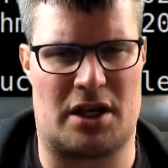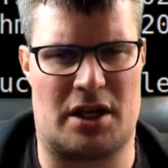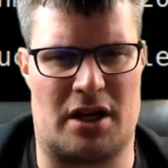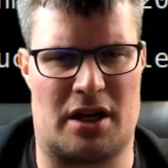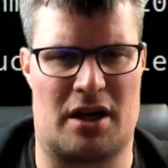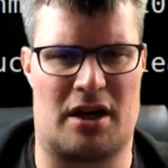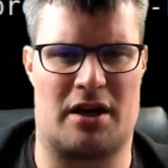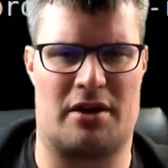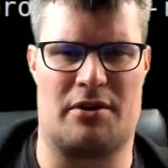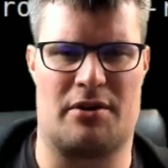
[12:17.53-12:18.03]

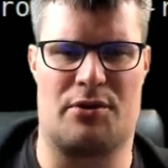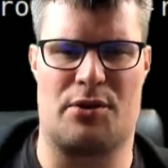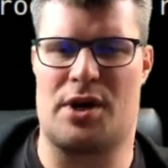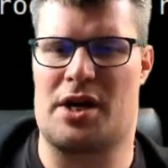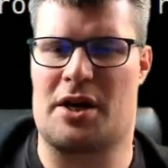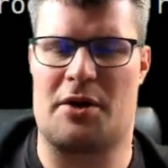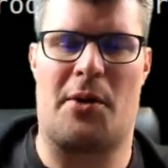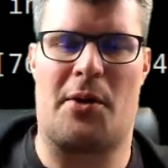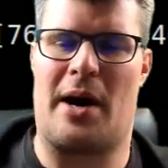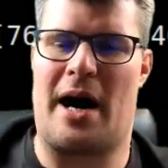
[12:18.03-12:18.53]
are
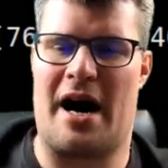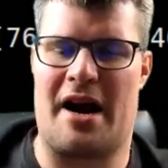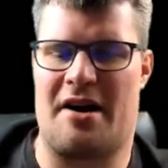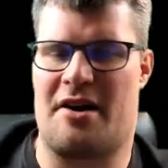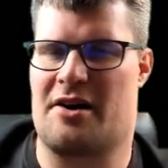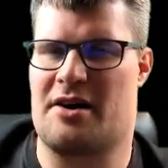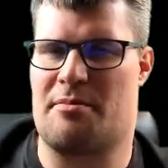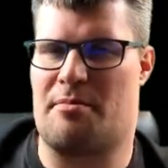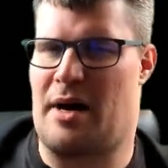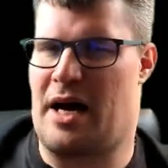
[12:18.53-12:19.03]

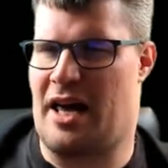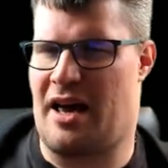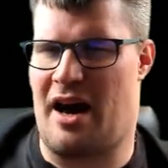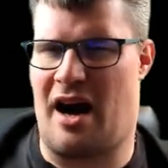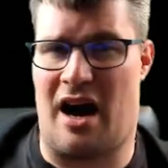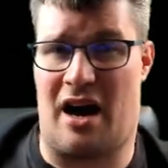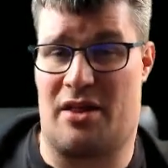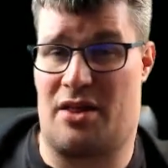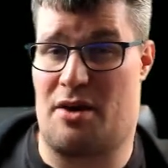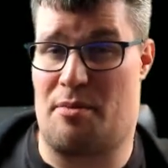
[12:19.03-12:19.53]
required by
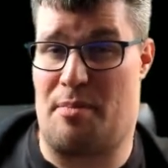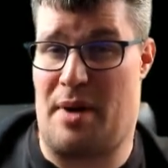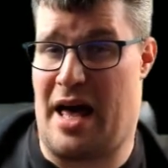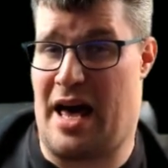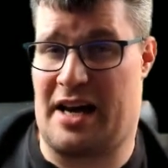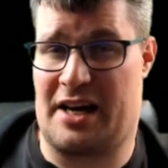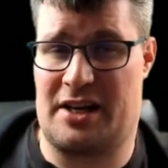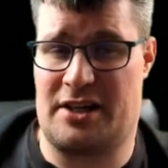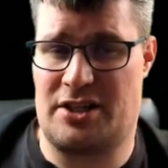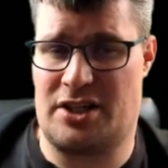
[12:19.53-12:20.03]
other
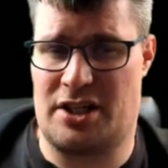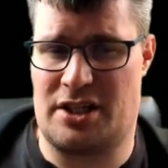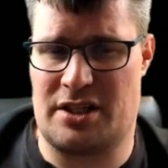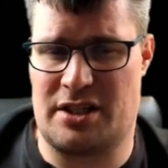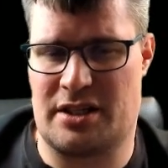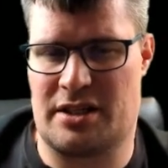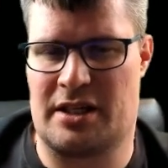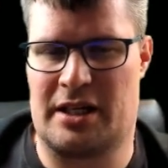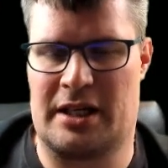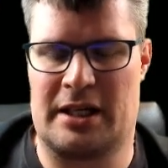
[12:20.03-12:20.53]

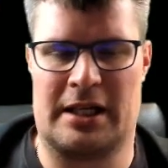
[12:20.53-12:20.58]
packages.